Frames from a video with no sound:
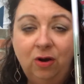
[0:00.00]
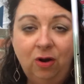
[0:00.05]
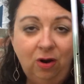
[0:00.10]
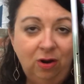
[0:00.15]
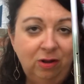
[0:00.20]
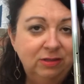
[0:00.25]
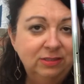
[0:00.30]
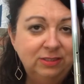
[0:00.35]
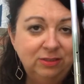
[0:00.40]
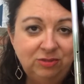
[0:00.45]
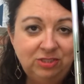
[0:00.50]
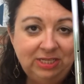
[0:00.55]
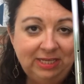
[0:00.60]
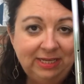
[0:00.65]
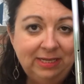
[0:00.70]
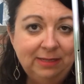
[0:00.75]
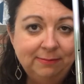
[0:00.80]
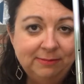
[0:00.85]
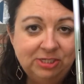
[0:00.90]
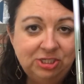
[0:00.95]
are also
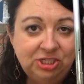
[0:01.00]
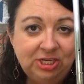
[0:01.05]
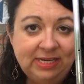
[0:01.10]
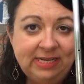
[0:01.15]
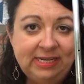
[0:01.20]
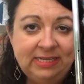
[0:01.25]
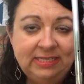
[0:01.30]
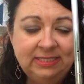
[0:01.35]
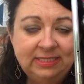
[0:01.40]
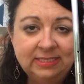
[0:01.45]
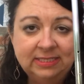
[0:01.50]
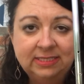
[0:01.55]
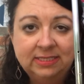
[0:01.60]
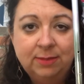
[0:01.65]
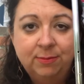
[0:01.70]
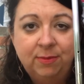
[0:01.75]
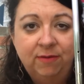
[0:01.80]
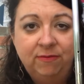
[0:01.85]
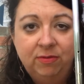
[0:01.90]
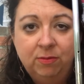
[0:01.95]
ticket machines in
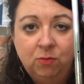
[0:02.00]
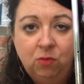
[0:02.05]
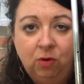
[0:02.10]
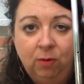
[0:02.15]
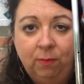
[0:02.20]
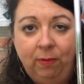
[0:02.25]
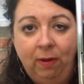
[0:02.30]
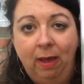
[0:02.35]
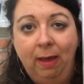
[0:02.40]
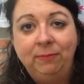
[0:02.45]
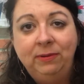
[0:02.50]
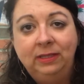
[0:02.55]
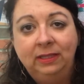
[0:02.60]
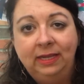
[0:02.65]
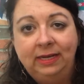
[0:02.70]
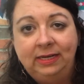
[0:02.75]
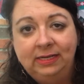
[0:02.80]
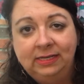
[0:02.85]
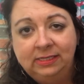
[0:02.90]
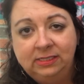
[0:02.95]
some of the more
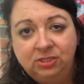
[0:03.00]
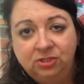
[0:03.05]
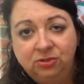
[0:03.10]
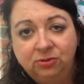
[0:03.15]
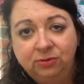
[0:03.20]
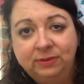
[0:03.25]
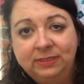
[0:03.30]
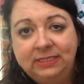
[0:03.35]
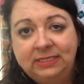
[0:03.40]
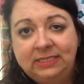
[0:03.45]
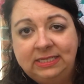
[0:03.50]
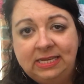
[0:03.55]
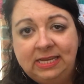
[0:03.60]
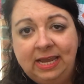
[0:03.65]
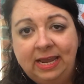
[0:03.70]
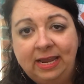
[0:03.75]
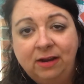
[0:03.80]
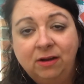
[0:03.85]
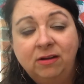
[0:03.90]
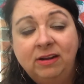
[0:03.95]
populated
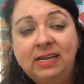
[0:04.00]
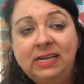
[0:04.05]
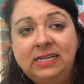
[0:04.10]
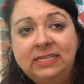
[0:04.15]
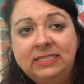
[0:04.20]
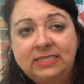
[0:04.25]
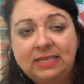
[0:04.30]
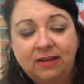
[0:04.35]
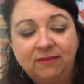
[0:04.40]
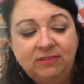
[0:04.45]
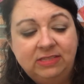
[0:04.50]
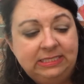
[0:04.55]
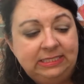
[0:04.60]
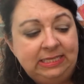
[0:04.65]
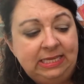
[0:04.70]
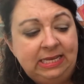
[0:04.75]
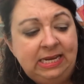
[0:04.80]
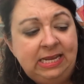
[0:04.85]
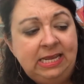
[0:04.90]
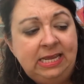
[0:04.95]
touristy areas of the
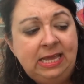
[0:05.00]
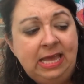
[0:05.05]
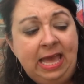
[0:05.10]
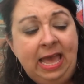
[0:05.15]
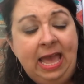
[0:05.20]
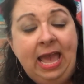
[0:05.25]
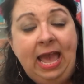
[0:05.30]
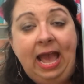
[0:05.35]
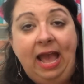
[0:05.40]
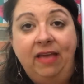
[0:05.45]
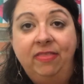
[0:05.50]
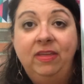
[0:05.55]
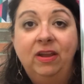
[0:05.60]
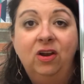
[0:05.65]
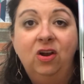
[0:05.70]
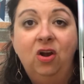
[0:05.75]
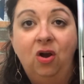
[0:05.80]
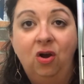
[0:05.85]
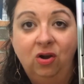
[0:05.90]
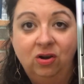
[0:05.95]
city, and
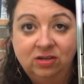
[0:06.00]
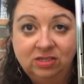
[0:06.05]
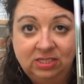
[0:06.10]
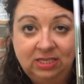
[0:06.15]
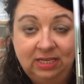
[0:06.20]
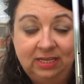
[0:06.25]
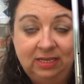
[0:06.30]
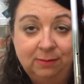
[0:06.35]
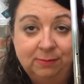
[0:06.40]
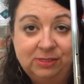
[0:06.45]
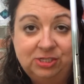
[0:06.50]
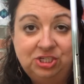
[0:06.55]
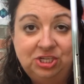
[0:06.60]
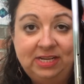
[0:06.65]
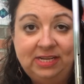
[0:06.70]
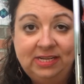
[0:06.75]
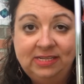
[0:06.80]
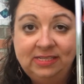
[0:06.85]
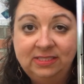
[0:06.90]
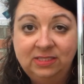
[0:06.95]
there are ticket
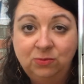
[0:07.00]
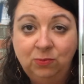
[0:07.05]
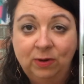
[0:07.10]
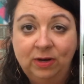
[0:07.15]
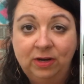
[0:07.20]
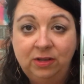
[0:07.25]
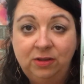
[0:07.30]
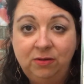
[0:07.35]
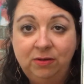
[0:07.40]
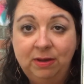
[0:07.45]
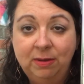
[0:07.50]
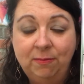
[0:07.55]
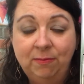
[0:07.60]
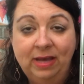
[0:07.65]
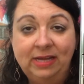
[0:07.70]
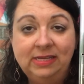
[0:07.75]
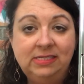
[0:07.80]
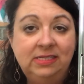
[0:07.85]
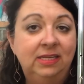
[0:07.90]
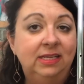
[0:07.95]
machines where you can
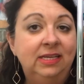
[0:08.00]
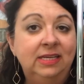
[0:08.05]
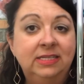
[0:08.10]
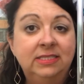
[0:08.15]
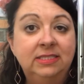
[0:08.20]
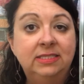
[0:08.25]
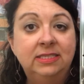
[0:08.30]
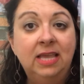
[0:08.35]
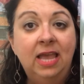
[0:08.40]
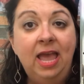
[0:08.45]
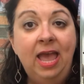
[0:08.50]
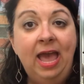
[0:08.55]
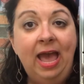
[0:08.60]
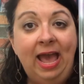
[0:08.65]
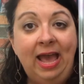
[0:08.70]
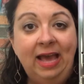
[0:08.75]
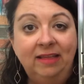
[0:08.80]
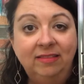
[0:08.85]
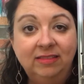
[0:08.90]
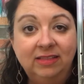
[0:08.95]
buy tickets
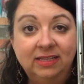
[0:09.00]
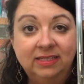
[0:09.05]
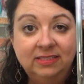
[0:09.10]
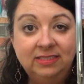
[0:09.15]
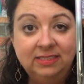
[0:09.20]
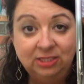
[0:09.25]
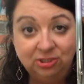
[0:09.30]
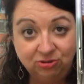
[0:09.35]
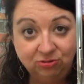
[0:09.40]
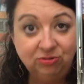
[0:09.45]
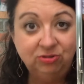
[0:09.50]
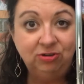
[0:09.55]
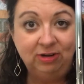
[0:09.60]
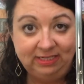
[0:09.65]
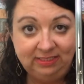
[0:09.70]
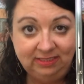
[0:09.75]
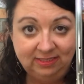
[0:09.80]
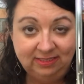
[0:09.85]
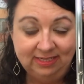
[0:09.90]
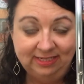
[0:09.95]
at the central
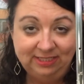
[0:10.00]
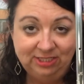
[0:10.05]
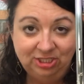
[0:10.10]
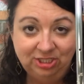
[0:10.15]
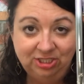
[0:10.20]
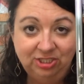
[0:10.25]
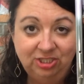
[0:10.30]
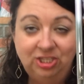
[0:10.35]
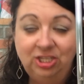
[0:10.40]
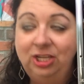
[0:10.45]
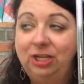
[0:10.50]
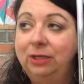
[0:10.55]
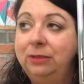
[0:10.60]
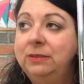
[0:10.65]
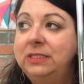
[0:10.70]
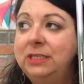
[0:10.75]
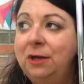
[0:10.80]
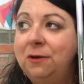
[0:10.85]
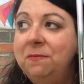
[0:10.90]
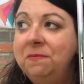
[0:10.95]
train station too.
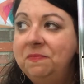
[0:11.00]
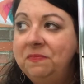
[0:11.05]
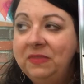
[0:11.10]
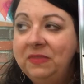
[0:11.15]
So